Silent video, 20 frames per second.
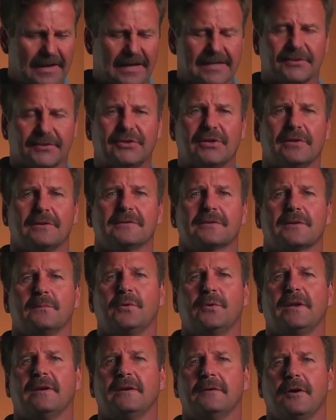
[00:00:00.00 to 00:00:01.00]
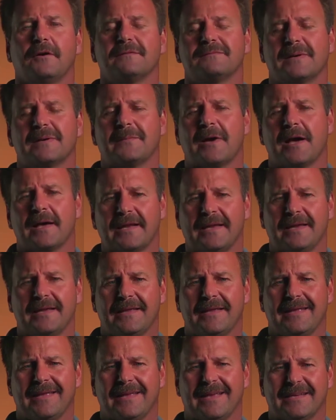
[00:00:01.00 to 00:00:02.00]
got chills completely all over my body.
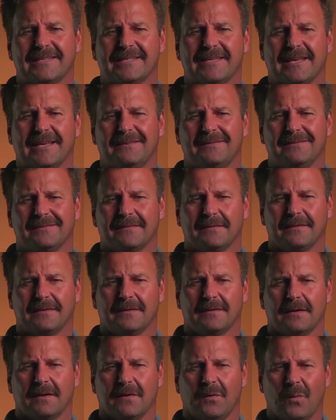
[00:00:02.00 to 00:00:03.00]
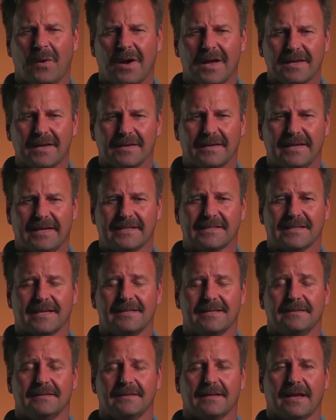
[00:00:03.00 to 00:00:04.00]
I said, what? He
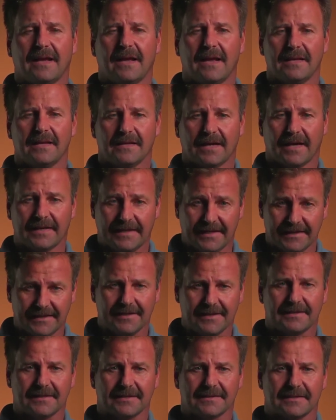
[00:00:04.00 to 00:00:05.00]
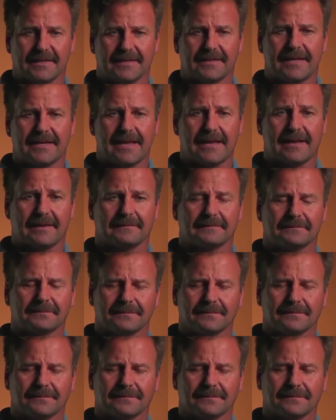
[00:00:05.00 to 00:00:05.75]
said, I need you to sit down.